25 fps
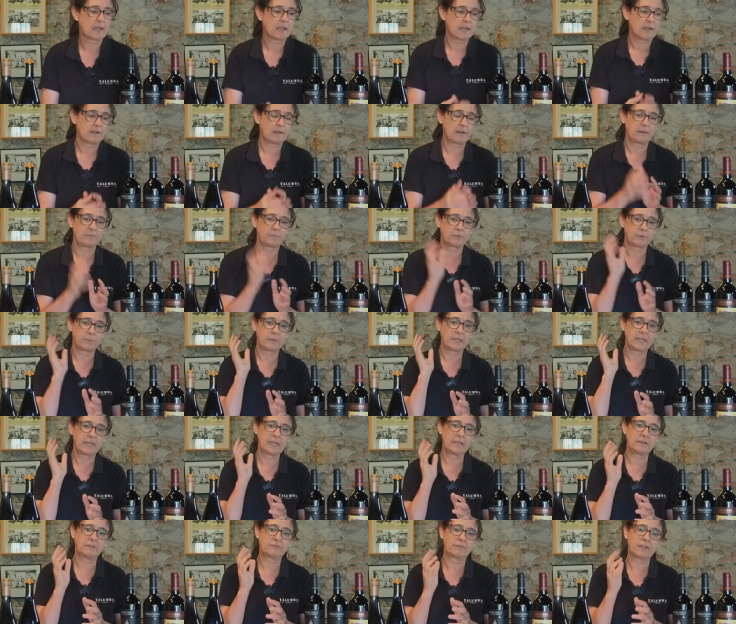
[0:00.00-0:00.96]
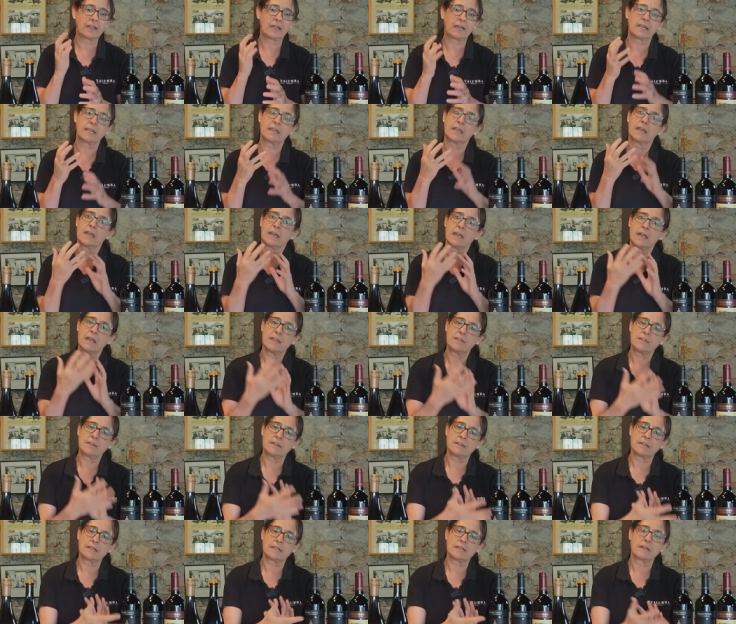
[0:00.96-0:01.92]
um, from the Eden Valley, and
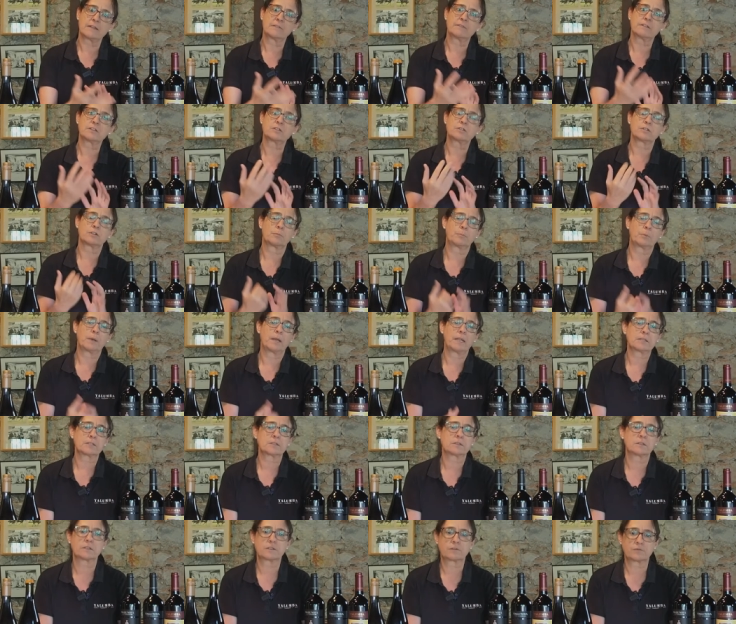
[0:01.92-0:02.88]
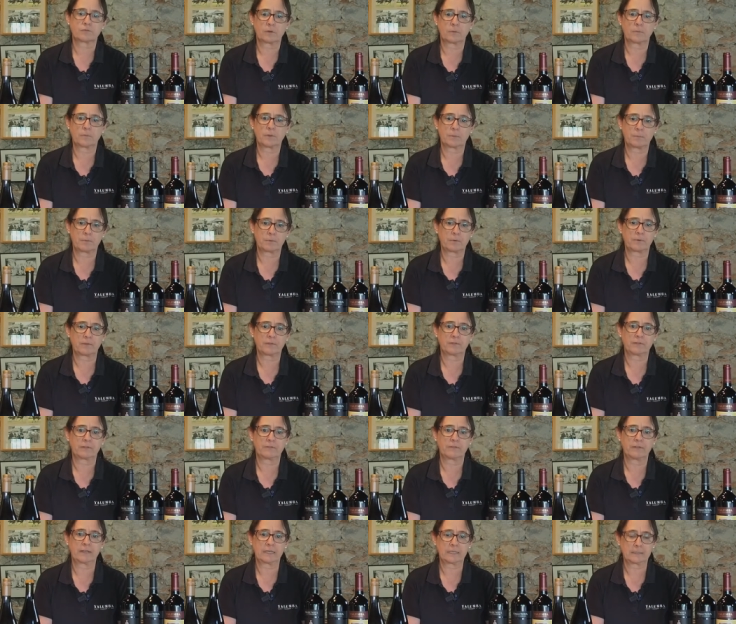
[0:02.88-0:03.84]
then that lovely sort of plushness from the
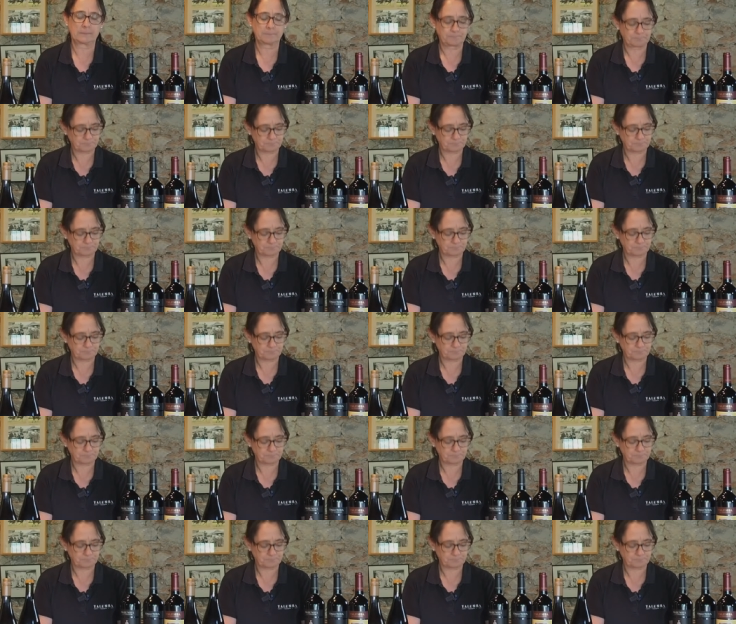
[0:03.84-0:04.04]
Barossa Valley.